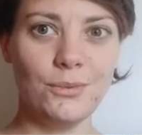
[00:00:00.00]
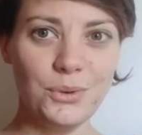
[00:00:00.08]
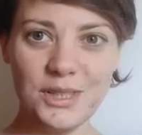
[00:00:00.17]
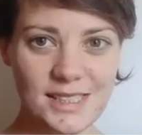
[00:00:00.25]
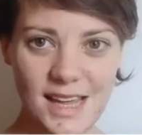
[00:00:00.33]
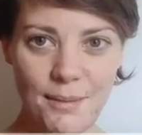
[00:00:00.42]
What
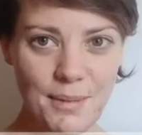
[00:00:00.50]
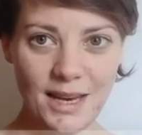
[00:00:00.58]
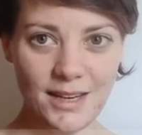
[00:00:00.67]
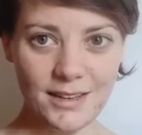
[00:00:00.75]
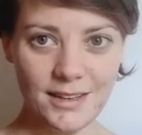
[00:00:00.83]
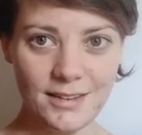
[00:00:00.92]
does that
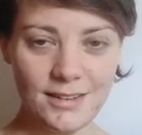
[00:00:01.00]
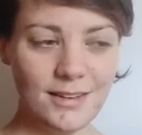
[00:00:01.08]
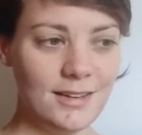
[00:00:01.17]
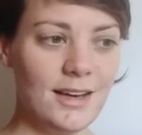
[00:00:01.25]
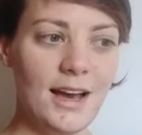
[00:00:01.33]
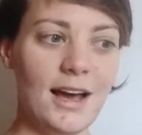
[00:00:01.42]
mean?
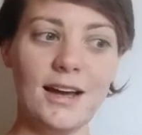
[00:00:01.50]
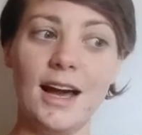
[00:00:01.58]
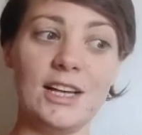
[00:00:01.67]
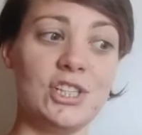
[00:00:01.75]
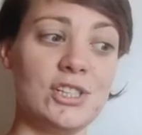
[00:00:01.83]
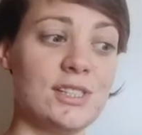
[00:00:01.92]

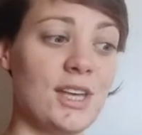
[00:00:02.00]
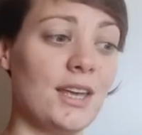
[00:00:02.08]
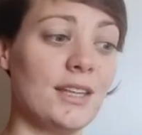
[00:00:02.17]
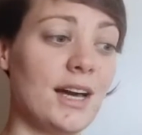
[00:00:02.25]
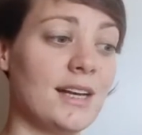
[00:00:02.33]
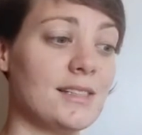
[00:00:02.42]
I just
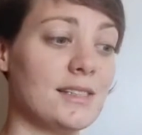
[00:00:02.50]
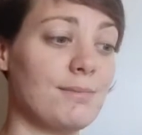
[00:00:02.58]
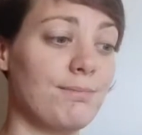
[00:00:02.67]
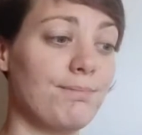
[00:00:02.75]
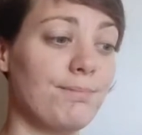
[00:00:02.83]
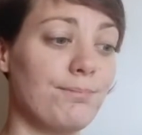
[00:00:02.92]
think that's
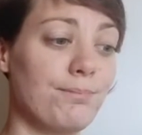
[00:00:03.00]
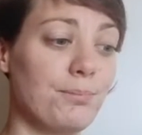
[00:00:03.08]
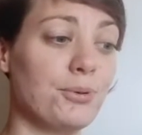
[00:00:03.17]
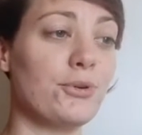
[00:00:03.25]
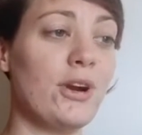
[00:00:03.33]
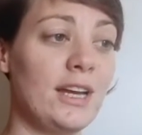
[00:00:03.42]

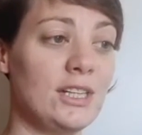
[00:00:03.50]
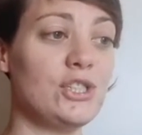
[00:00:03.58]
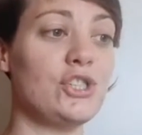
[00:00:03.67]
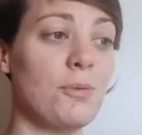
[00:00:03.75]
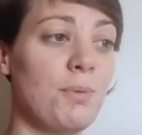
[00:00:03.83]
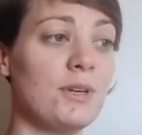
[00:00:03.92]
pretty
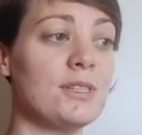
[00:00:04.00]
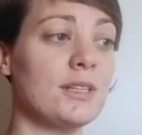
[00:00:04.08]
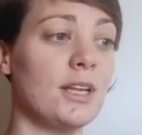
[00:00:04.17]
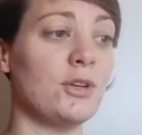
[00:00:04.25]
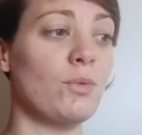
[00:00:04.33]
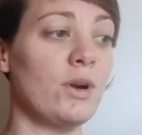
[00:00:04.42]
stupid
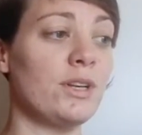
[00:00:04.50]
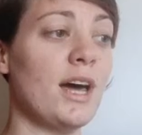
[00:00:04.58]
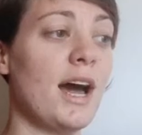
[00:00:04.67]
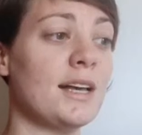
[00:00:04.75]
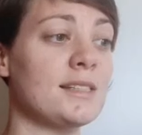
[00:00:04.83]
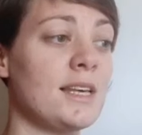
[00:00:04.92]
that the one
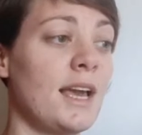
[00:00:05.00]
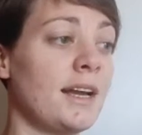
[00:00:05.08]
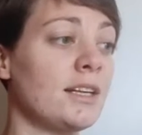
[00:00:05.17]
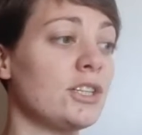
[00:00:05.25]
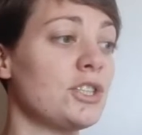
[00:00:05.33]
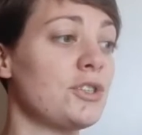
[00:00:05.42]
that has the
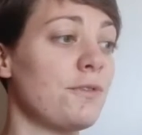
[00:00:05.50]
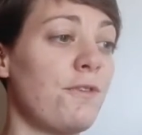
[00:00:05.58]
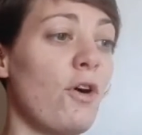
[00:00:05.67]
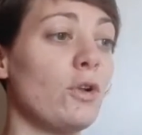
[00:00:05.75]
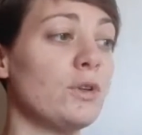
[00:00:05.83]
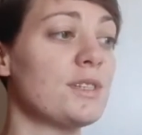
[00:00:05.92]
English
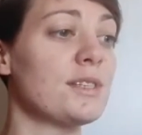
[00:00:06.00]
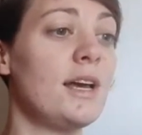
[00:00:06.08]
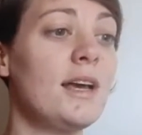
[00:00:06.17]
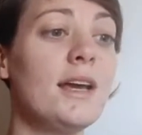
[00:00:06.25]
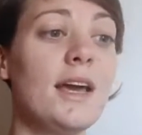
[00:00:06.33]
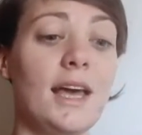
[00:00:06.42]
faults
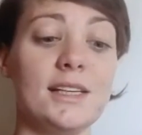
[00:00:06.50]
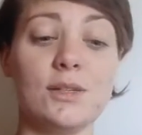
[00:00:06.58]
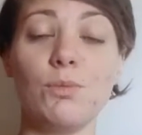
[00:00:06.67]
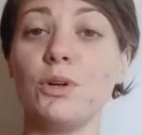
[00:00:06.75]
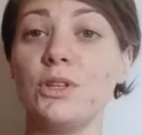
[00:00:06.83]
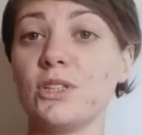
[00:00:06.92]
is the
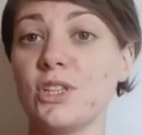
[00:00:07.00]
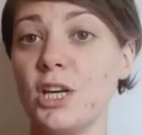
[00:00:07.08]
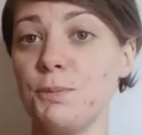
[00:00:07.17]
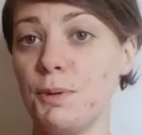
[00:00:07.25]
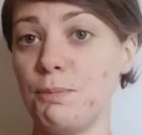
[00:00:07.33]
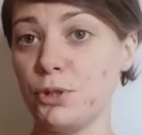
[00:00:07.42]
one that's going
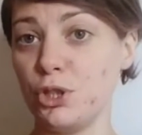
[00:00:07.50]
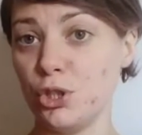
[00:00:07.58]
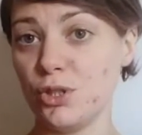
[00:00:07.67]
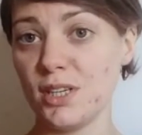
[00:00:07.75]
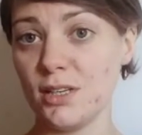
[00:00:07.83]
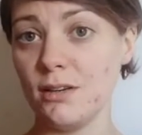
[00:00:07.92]
to be
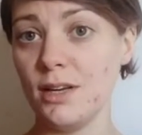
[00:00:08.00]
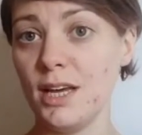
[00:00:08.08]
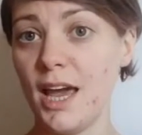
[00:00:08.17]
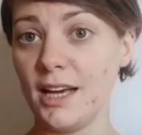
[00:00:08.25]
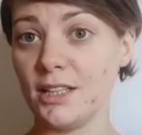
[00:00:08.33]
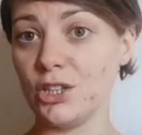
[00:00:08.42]
producing
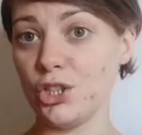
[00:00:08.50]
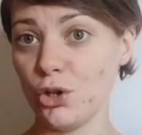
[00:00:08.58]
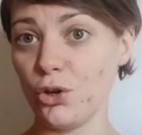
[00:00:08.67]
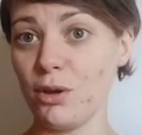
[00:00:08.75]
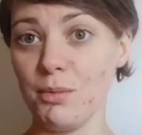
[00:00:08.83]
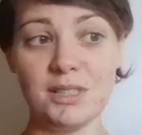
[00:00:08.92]
English
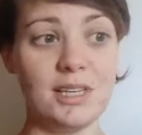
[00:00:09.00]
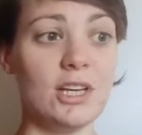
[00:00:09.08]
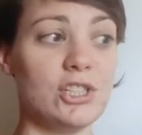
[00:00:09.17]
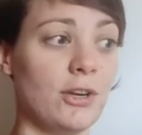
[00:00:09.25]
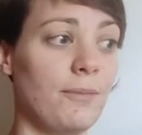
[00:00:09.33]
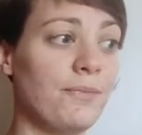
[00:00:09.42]

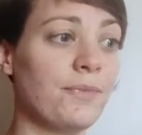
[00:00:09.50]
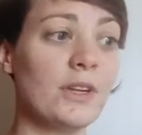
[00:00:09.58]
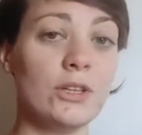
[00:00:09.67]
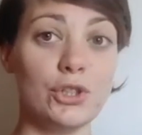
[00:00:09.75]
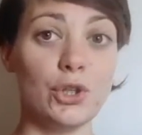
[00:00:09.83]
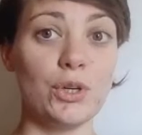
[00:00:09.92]
documentation.
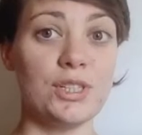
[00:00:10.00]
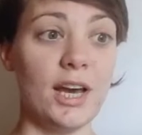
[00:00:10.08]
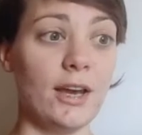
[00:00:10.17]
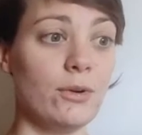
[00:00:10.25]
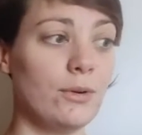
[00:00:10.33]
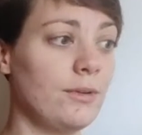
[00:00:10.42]
Sort it
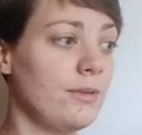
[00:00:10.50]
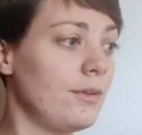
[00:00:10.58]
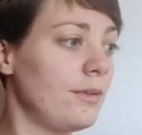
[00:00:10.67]
out.